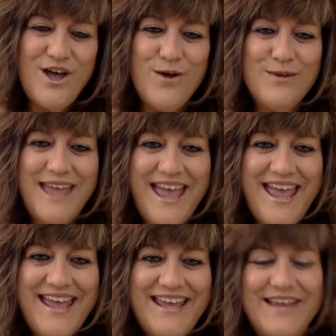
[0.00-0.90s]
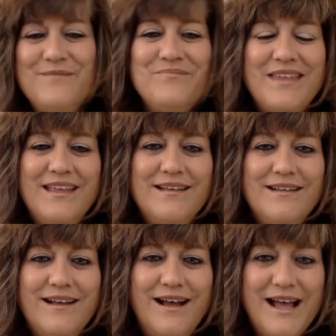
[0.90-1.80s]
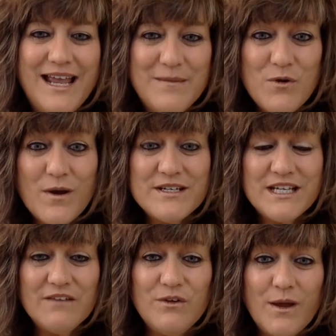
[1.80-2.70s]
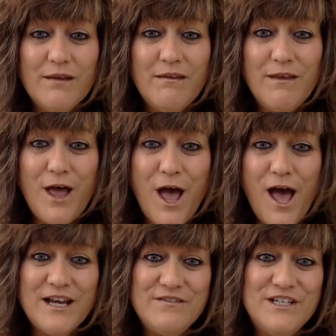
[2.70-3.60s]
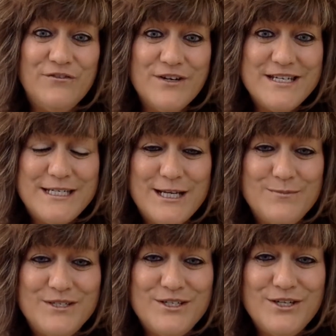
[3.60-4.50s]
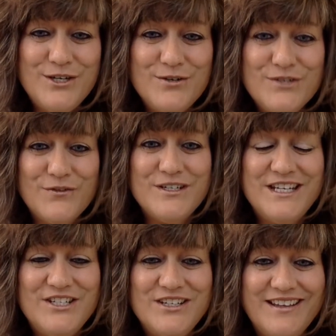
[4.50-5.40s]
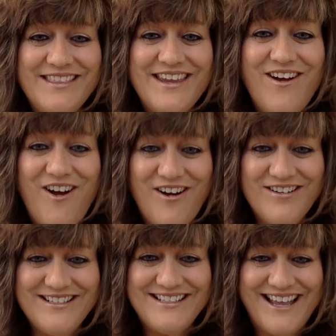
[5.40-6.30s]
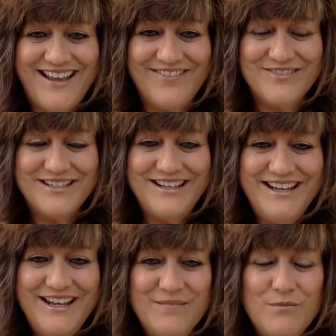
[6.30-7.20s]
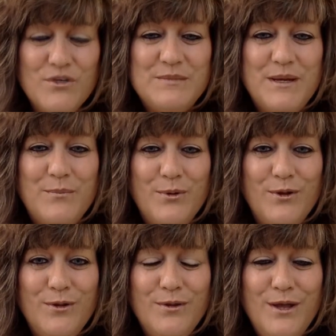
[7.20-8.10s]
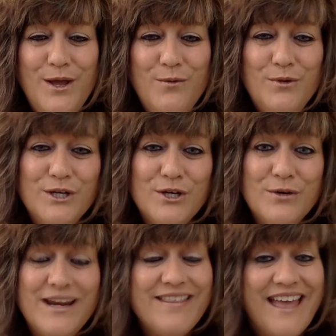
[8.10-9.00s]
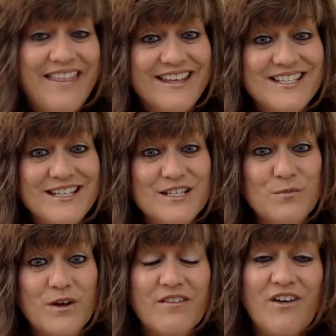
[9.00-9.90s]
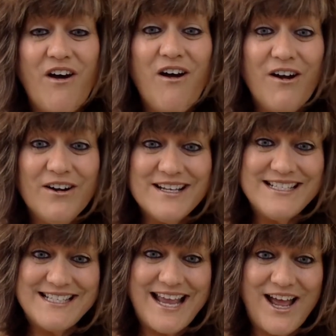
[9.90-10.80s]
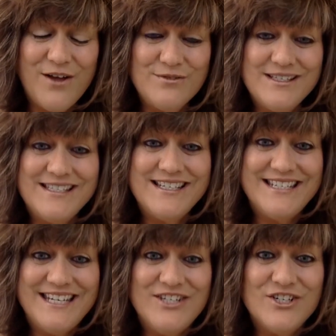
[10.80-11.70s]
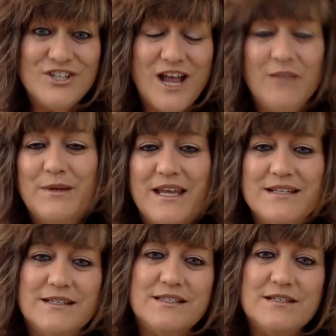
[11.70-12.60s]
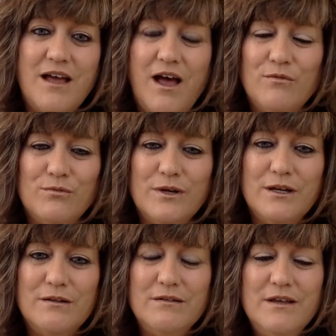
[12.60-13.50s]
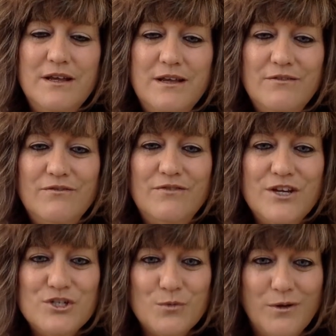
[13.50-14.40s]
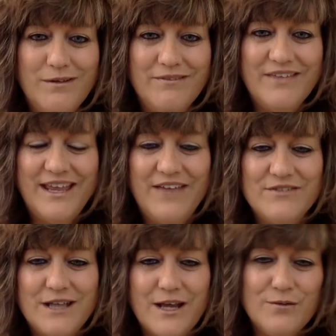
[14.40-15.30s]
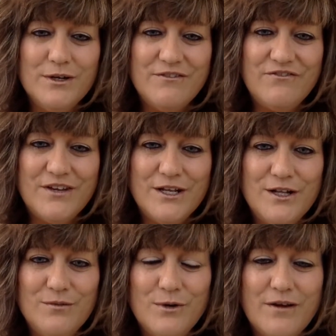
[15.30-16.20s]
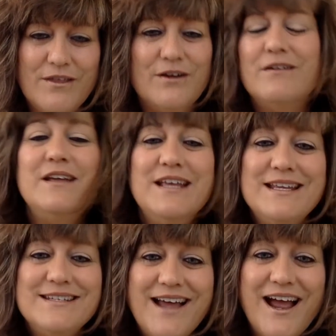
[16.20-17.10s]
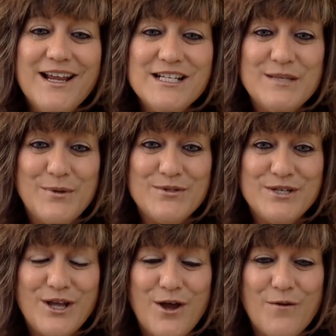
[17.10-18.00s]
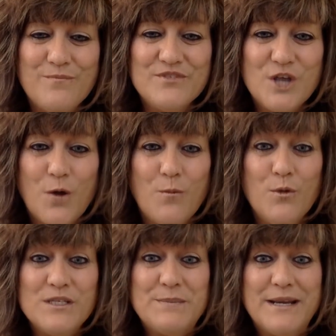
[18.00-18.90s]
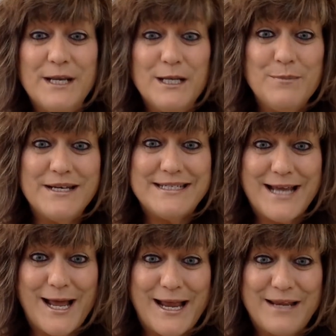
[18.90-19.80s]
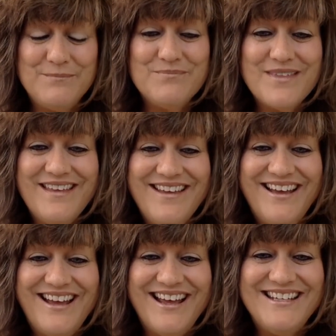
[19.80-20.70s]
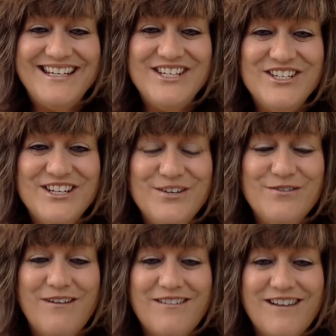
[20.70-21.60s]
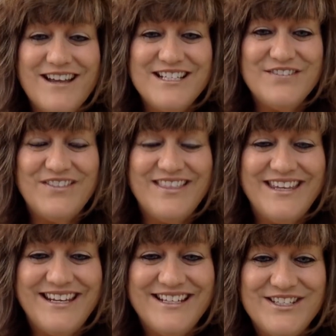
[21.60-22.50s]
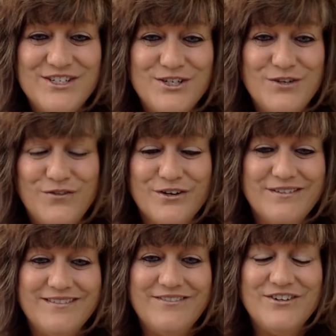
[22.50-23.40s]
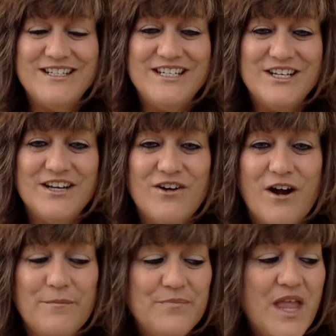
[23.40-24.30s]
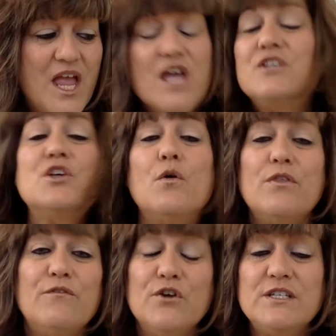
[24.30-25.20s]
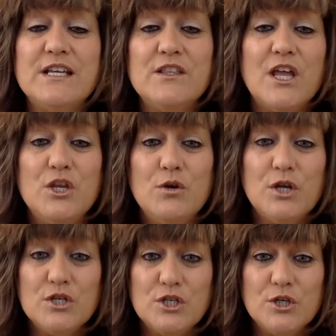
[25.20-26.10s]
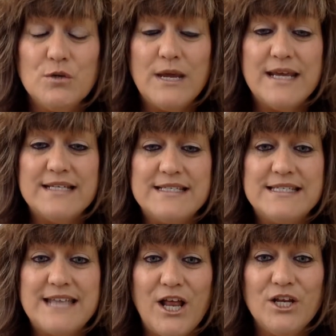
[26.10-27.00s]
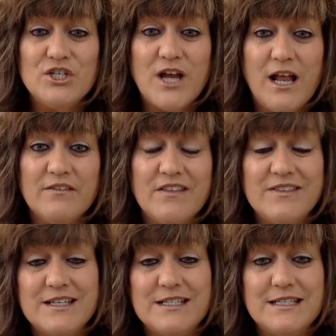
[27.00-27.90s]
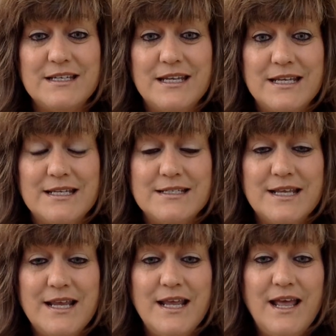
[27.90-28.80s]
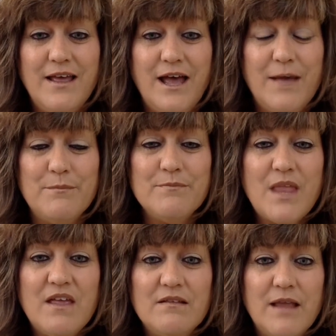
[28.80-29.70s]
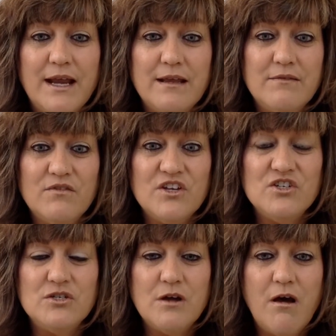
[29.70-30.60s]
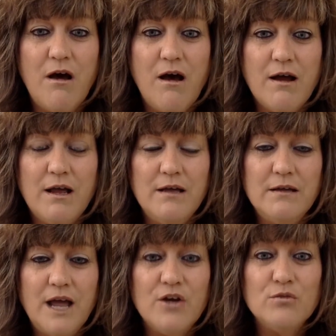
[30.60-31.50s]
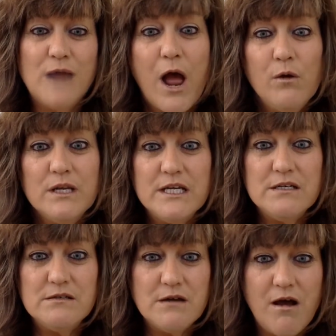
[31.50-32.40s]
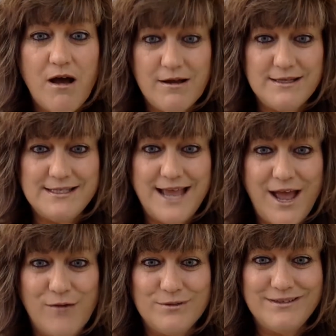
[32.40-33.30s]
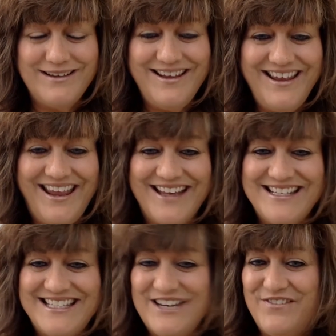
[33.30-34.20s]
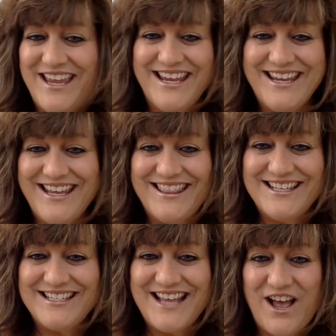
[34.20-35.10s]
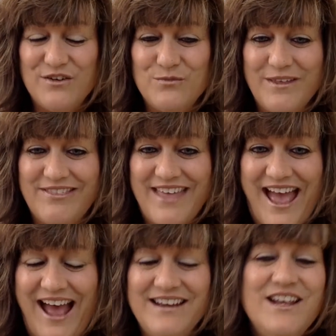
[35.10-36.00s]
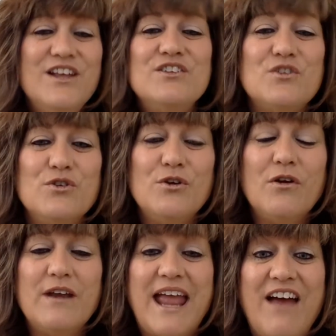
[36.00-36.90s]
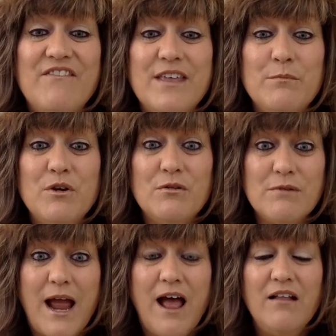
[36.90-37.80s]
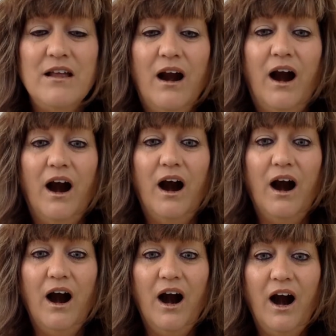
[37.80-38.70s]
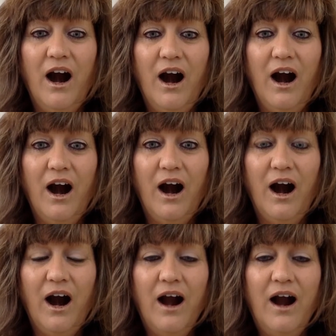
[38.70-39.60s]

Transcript: Okay, I am going to give you a lot of different tips to use for teaching the R sound. Most people will agree that this is one of the hardest sounds to teach a child because it's not real visual. They have to kind of really feel where their tongue is supposed to go. So we'll spend a little bit of time teaching you all kinds of things to do for teaching an R. So the first thing that you can do is tell a child that this is um, like the dog, a growling dog sound, and see if they can get the sound with that. So you're going to have them growl, "Rrr,